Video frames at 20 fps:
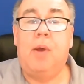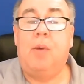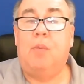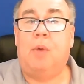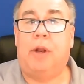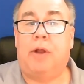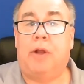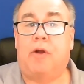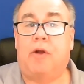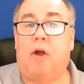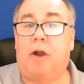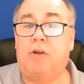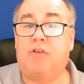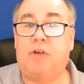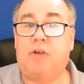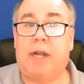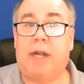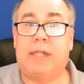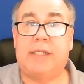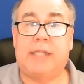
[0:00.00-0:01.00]
When a card
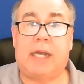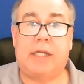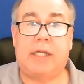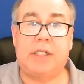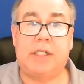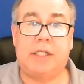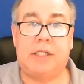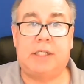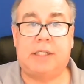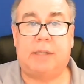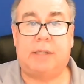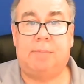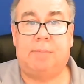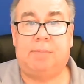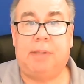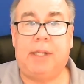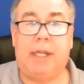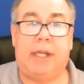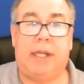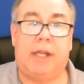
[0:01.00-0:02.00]
transaction is
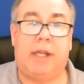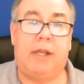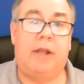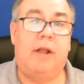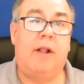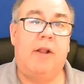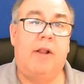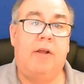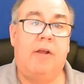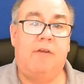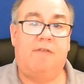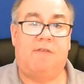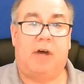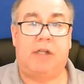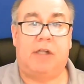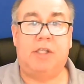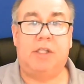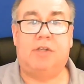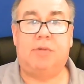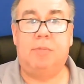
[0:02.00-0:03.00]
completed,
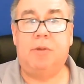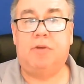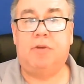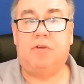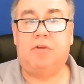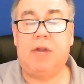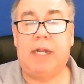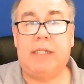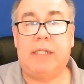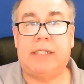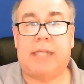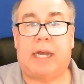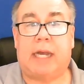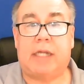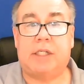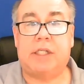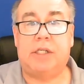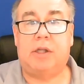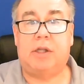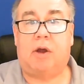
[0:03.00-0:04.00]
funds from the
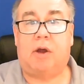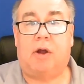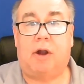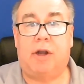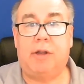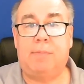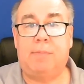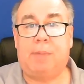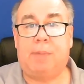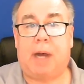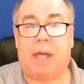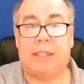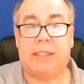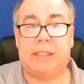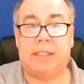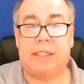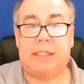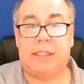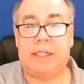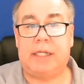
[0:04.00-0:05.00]
transaction are
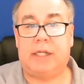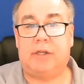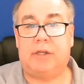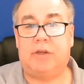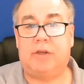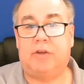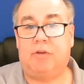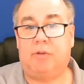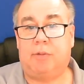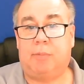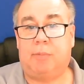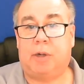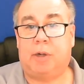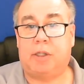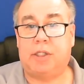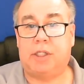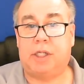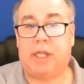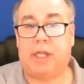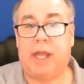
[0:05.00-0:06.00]
deposited into the
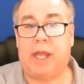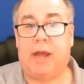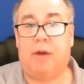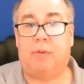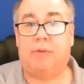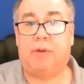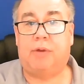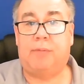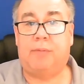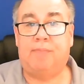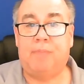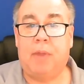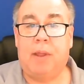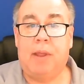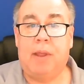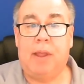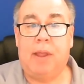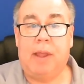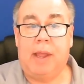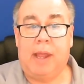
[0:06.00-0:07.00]
merchant account.
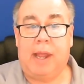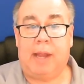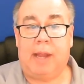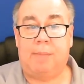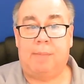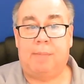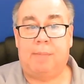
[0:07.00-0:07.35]
A